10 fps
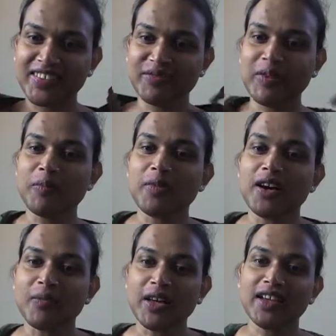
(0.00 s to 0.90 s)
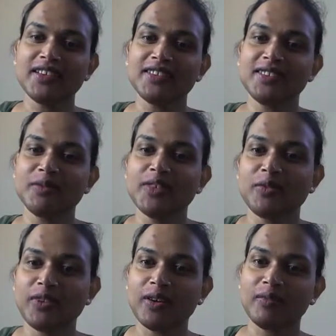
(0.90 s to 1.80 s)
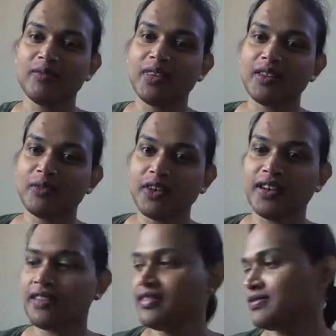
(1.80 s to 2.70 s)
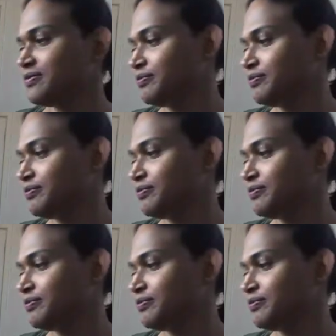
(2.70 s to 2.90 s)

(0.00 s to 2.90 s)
My mom had similar problems as well.